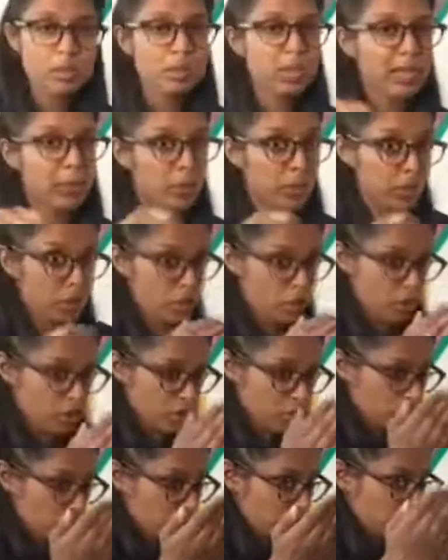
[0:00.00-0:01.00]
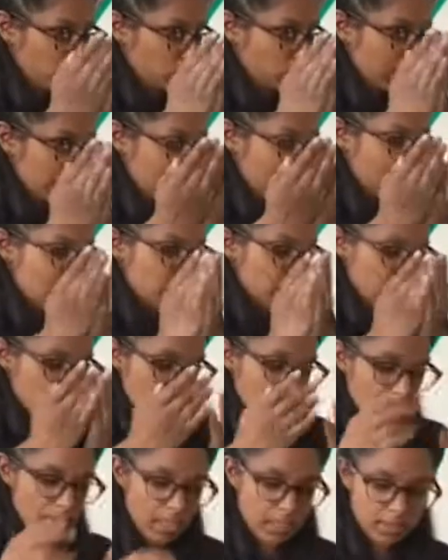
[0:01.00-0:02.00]
when you're doing your
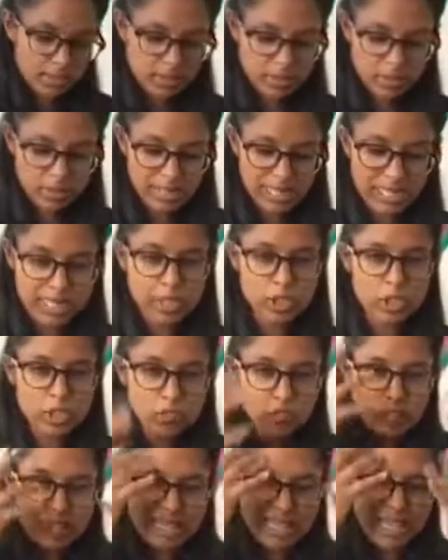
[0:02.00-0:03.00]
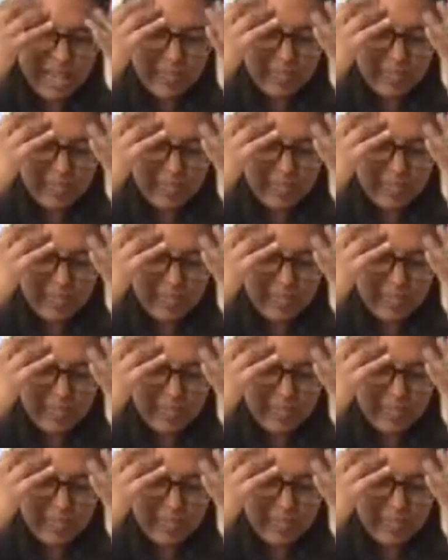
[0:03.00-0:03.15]
reading. So let's just recap